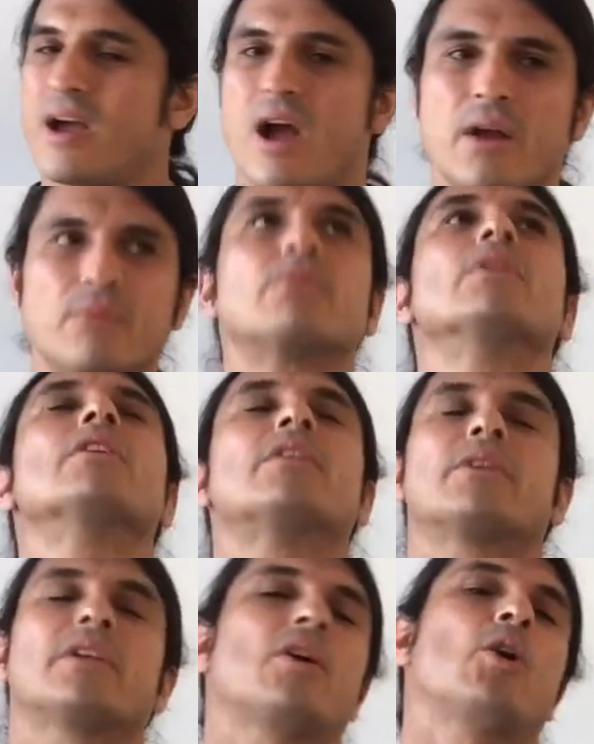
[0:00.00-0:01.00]
I really,
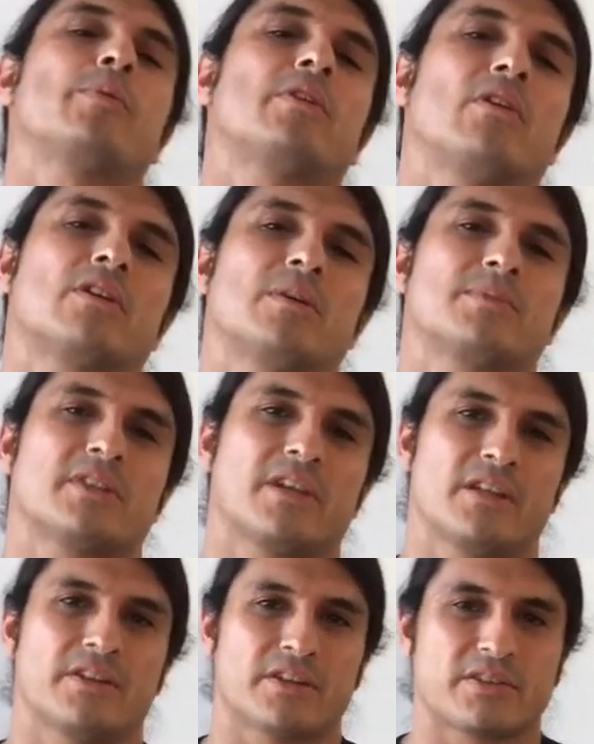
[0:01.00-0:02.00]
really hope it all comes
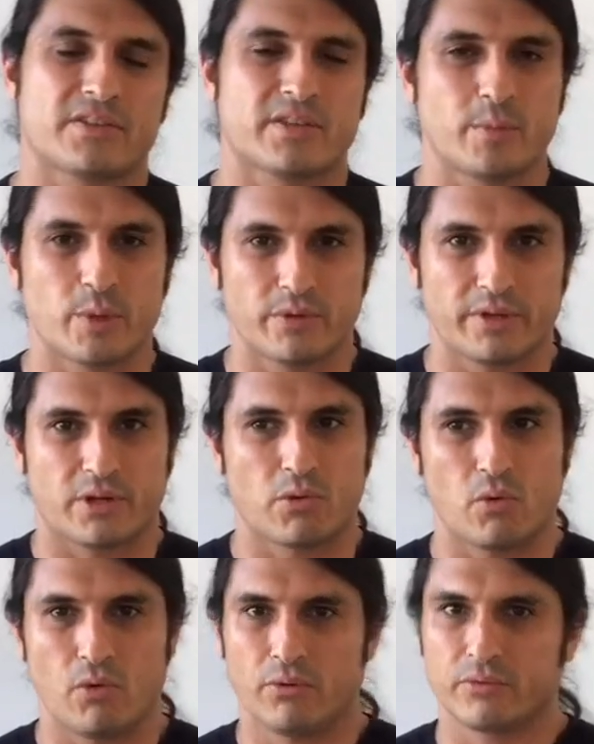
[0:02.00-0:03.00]
together because it's going to be really
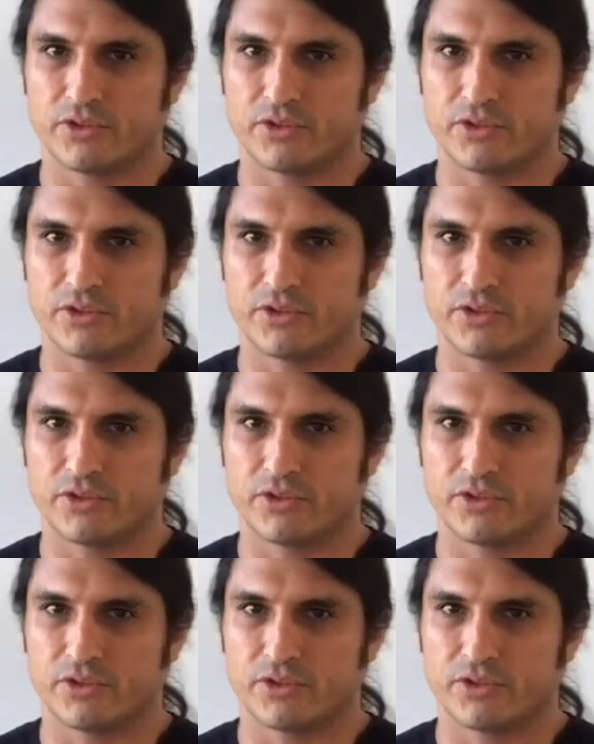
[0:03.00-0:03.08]
cool